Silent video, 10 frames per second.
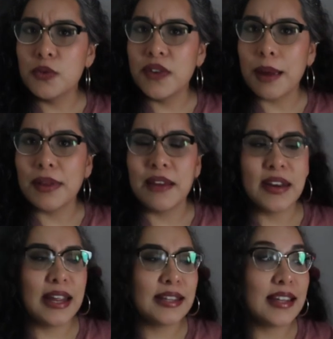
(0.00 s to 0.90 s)
movie I believe
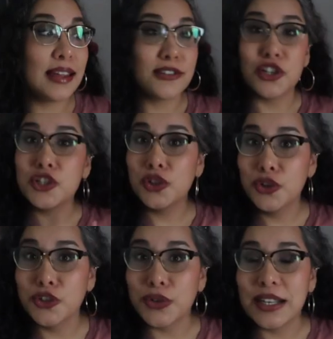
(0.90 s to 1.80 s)
it is. It stars
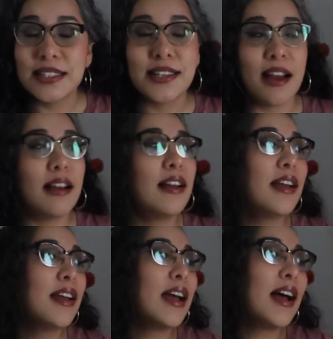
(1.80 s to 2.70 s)
Ludacris y'all
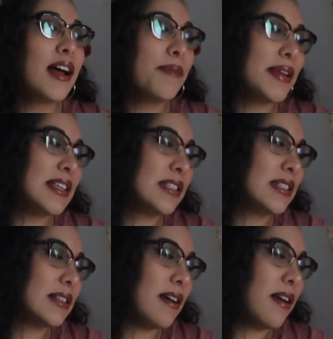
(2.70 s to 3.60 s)
um, in
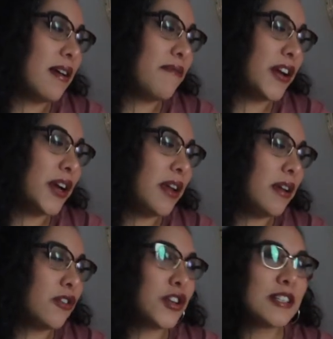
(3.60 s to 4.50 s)
this uh,
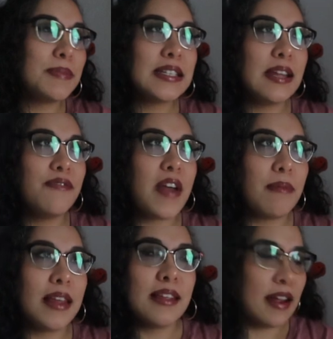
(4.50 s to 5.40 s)
very Christmassy
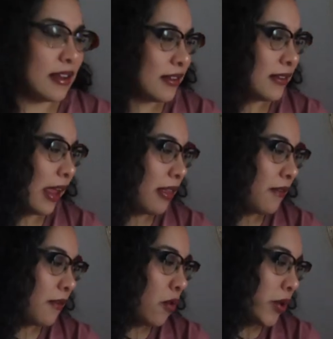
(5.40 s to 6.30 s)
family. I guess it's like
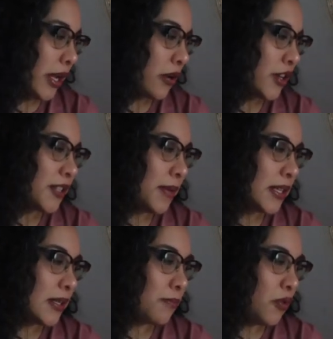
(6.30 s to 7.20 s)
the only
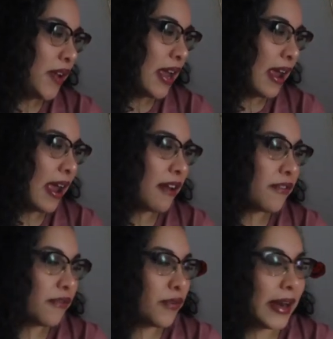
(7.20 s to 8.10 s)
Christmas movie I have
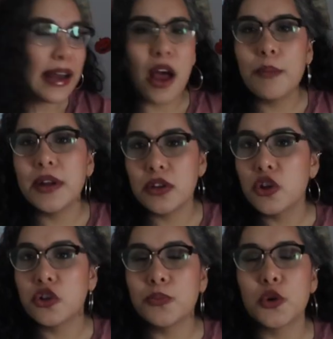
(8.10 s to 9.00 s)
right now, but
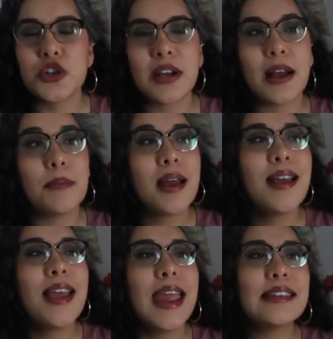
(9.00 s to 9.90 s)
there's more to come.
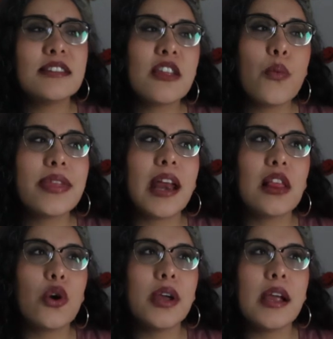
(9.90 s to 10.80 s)
It's another one that I
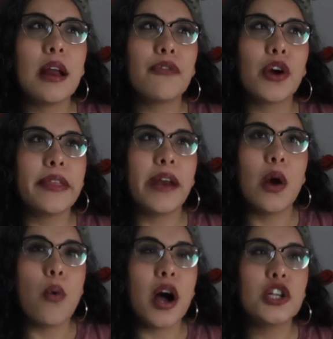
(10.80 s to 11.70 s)
low-key kind of forgot that I
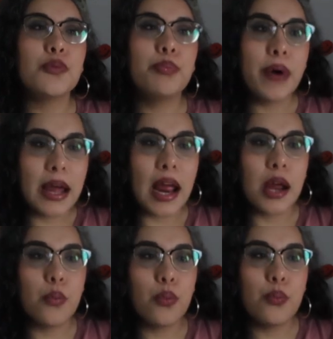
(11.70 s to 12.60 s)
watched, but
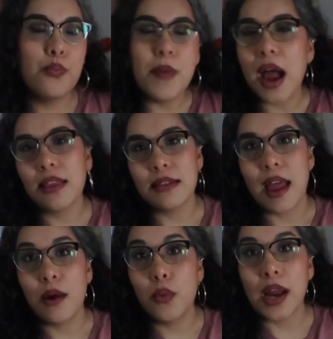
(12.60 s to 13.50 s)
I'm not gonna
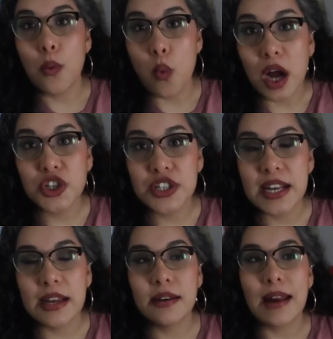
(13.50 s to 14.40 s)
lie, when I watched
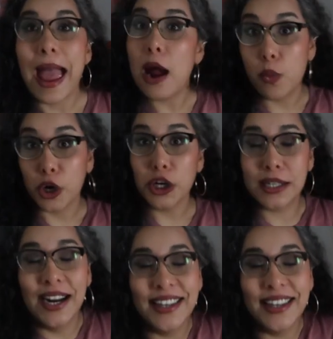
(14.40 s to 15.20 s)
it at work,